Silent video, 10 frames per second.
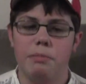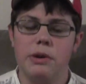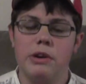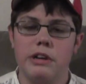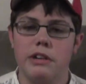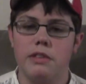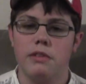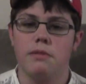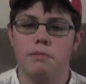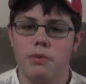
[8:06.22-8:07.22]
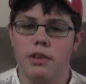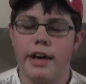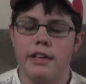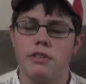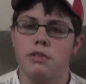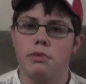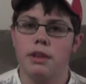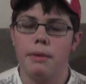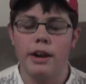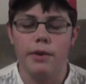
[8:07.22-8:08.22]
periods and classes with
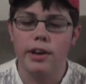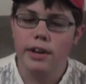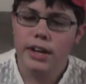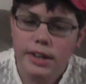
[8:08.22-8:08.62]
them. Anyway,